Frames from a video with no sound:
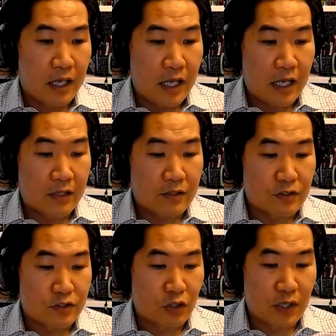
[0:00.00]
And
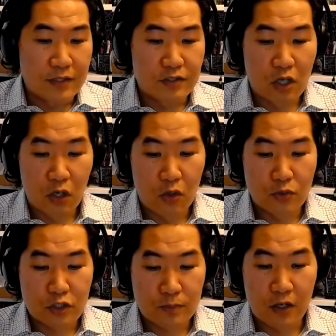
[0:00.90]
so it's no
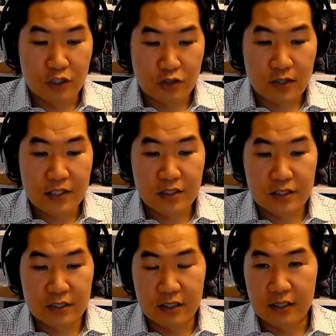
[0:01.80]
small stretch
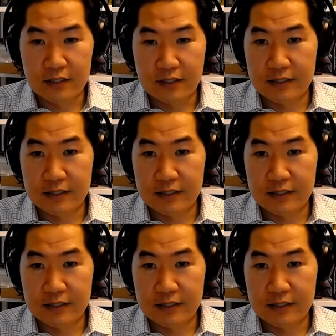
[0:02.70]
to